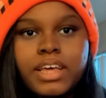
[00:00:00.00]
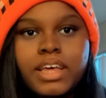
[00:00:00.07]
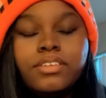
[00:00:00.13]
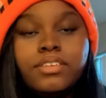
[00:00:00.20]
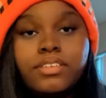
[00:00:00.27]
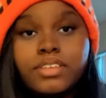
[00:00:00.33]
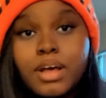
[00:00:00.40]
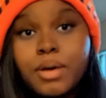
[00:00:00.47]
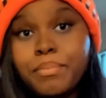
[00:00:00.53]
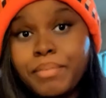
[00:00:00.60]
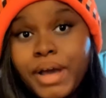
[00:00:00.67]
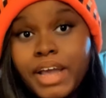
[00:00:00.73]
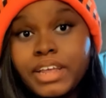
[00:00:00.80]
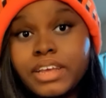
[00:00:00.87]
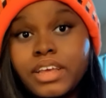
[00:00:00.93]

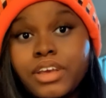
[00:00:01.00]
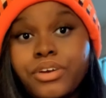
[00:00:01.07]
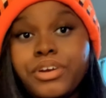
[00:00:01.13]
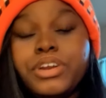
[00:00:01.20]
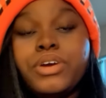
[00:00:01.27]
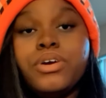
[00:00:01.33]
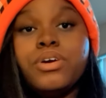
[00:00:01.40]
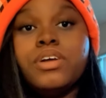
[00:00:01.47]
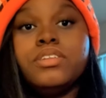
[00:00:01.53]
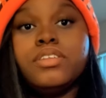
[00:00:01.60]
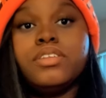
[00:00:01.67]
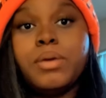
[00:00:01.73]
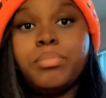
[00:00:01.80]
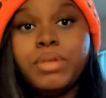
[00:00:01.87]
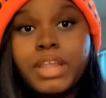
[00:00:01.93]
Somebody carried her onto
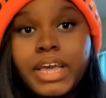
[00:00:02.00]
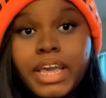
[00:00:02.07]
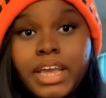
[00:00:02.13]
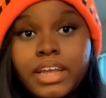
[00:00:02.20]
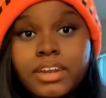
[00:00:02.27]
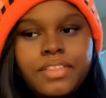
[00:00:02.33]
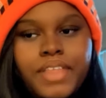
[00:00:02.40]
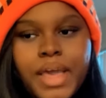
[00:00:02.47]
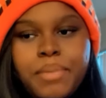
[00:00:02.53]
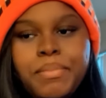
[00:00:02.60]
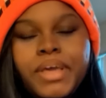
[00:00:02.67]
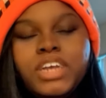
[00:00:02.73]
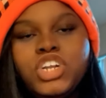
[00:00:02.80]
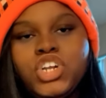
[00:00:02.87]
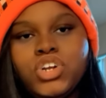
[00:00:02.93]
that plane. They
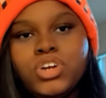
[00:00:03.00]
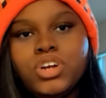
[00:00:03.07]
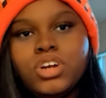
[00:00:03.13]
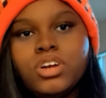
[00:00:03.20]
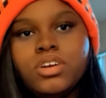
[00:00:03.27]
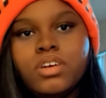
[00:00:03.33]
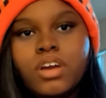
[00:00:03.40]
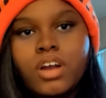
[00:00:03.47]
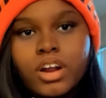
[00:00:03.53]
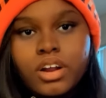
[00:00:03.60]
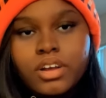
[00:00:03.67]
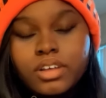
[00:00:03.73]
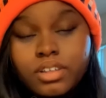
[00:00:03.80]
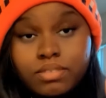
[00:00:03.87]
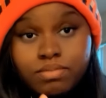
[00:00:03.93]
made sure
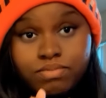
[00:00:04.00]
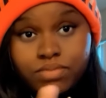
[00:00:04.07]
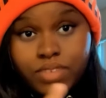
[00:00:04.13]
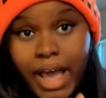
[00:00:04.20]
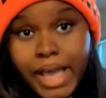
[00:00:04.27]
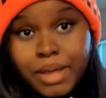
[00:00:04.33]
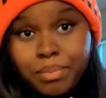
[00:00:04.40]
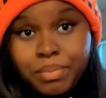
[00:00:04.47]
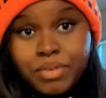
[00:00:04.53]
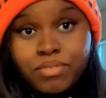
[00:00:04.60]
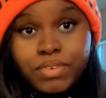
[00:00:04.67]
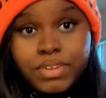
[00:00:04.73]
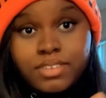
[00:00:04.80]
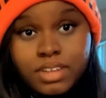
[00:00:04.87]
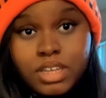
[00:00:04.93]
her, Hype and
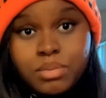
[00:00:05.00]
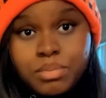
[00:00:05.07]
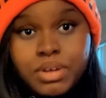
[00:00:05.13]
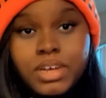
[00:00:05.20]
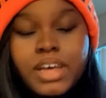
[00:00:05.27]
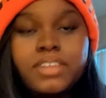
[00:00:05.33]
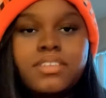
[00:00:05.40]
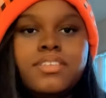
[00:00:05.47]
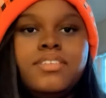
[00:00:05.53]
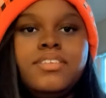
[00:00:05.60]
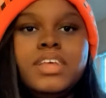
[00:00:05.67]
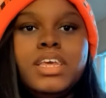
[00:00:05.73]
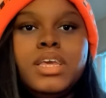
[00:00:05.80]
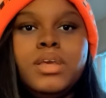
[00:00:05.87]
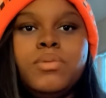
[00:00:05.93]
Fatima as a
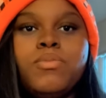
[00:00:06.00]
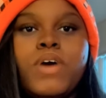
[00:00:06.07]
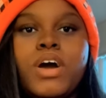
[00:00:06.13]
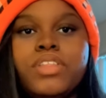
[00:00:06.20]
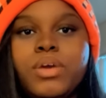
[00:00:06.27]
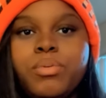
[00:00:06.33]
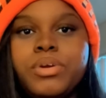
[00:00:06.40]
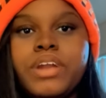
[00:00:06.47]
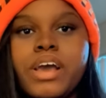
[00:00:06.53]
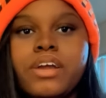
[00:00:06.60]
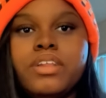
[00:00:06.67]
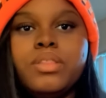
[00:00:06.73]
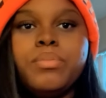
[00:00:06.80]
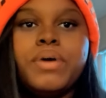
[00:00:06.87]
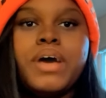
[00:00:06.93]
team, while they were
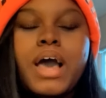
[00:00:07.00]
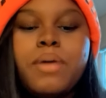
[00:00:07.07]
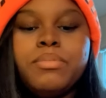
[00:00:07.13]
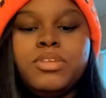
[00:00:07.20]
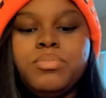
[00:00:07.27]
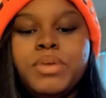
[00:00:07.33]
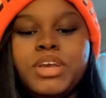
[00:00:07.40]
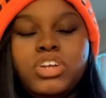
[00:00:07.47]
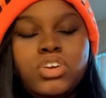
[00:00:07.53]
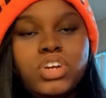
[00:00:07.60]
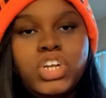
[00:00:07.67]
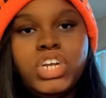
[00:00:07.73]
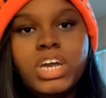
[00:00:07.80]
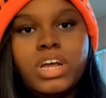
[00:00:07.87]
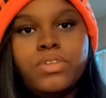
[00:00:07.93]
down in the Bahamas, made sure
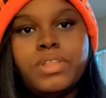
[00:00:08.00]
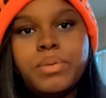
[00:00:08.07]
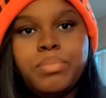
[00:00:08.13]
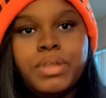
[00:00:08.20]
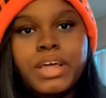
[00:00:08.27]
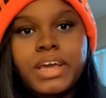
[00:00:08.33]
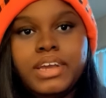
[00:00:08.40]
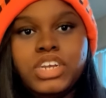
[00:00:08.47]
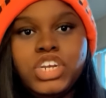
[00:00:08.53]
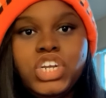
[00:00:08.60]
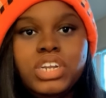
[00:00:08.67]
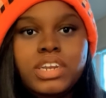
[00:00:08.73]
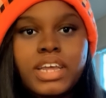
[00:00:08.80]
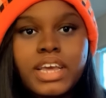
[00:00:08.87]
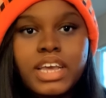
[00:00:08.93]
she got on that plane.
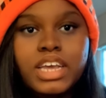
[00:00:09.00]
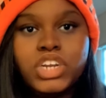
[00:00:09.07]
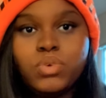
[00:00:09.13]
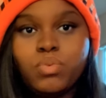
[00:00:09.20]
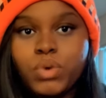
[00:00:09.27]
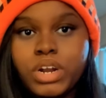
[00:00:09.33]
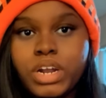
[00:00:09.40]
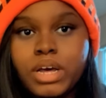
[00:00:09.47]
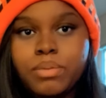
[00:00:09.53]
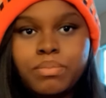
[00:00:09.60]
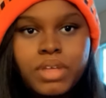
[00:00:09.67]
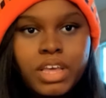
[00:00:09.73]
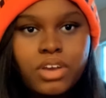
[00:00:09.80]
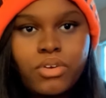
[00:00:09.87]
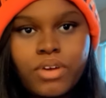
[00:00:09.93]
She did, went up,
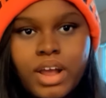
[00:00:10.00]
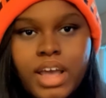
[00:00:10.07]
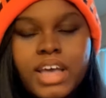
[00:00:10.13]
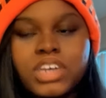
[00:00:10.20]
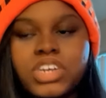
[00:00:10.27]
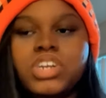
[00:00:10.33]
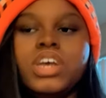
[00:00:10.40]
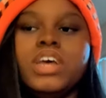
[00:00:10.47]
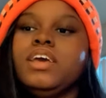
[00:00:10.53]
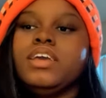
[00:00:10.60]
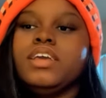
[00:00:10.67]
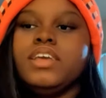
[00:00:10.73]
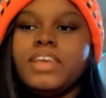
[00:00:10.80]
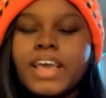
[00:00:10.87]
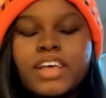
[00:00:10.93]
it crashed.
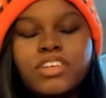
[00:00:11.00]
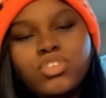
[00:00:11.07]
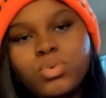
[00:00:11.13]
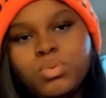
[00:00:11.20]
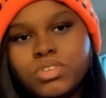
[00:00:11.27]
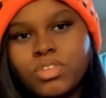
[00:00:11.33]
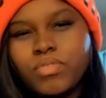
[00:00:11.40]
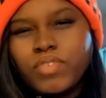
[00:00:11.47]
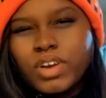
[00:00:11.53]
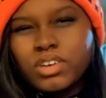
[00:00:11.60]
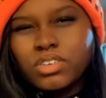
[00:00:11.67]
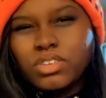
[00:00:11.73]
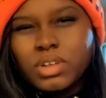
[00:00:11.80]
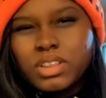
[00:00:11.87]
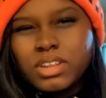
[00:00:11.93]
Guess who was the
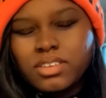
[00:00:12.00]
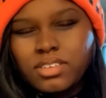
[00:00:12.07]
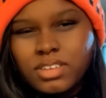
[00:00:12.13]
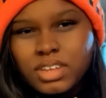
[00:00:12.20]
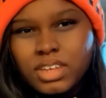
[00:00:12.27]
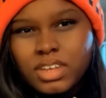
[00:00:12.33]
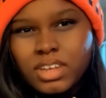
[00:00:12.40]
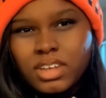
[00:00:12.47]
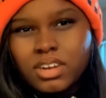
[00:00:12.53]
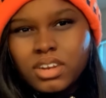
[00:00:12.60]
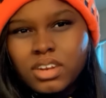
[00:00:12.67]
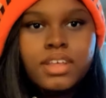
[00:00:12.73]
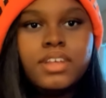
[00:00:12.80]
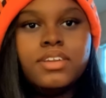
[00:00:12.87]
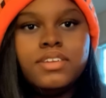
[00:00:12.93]
first on the scene?
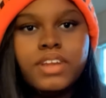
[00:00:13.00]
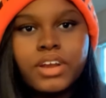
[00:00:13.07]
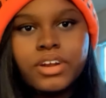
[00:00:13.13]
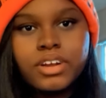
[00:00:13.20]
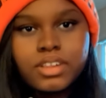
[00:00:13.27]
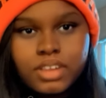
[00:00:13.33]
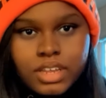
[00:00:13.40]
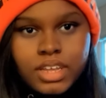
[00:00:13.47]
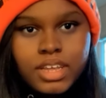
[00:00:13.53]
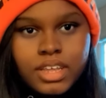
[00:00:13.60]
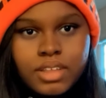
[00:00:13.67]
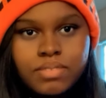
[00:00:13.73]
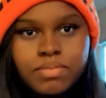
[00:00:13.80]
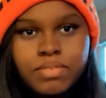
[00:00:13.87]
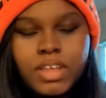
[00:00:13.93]
Derek
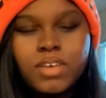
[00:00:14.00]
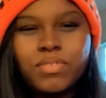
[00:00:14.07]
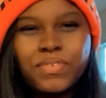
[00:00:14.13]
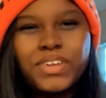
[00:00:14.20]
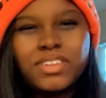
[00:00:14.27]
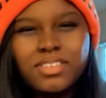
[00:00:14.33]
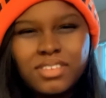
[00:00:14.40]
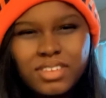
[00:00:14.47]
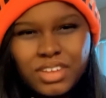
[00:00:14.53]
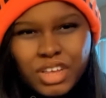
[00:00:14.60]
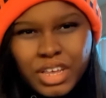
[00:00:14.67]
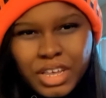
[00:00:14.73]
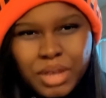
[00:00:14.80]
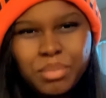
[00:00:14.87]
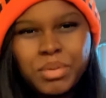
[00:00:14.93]
Lee and
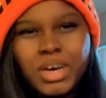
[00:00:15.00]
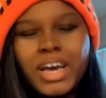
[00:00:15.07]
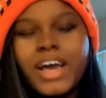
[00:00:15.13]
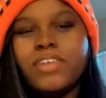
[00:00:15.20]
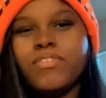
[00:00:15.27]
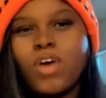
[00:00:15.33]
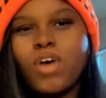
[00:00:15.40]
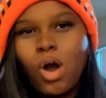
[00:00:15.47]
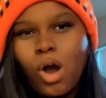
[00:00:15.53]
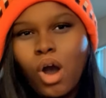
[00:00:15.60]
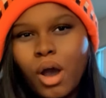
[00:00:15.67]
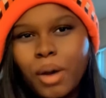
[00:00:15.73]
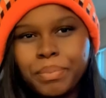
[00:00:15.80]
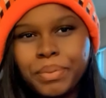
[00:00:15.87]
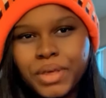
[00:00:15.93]
Fatima, out of
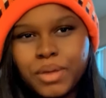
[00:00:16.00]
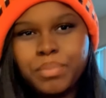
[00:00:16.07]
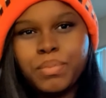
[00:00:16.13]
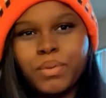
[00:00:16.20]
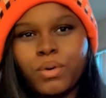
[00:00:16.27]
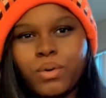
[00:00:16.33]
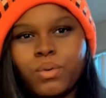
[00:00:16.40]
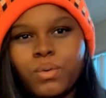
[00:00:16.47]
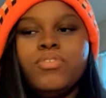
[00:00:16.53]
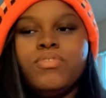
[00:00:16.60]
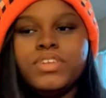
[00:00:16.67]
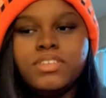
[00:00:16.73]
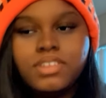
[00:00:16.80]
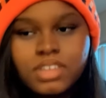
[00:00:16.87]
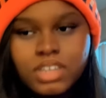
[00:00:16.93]
all people.
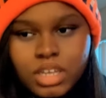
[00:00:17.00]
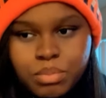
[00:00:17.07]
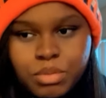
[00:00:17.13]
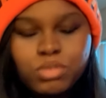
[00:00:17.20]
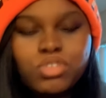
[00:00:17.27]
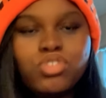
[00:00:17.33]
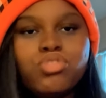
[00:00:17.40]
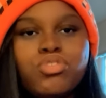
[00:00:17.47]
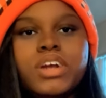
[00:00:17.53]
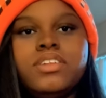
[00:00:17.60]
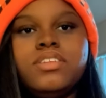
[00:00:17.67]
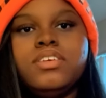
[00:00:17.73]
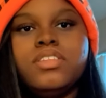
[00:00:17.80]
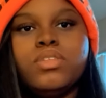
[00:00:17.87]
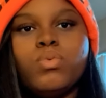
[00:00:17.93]
Fatima was
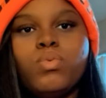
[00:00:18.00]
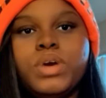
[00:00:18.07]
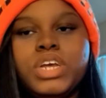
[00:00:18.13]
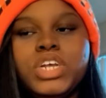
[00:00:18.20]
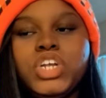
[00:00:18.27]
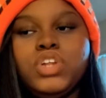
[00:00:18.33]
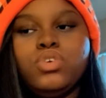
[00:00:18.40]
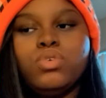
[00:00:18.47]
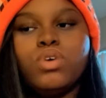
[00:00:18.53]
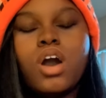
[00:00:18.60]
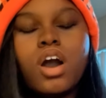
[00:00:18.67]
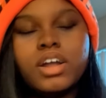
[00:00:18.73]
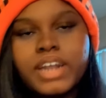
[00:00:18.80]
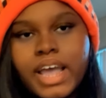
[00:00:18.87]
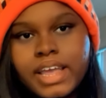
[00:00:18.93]
granted the wish to
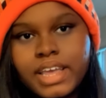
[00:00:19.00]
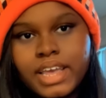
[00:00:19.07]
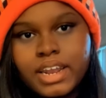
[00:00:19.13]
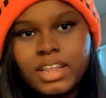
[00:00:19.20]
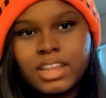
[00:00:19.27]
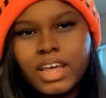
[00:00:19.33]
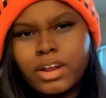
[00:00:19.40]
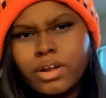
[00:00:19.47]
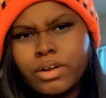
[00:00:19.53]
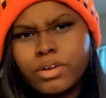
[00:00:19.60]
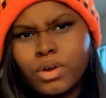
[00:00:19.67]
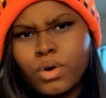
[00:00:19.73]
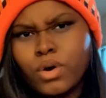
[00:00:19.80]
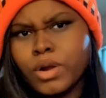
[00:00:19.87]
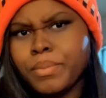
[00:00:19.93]
call Diane and let her
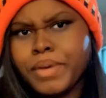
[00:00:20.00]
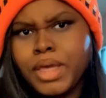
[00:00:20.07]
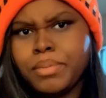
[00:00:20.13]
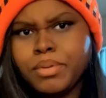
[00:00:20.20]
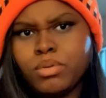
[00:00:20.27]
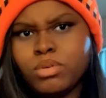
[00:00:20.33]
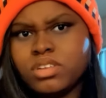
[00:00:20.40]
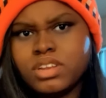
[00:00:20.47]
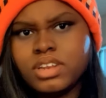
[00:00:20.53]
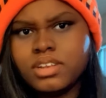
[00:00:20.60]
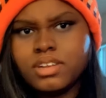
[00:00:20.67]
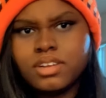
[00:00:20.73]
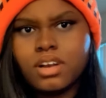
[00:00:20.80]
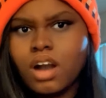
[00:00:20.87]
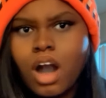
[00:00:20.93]
know her baby was
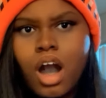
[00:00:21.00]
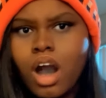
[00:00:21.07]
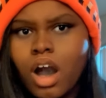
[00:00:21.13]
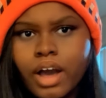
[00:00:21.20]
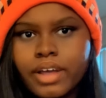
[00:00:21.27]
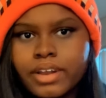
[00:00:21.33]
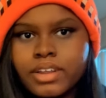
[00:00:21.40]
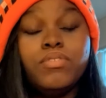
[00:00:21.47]
gone.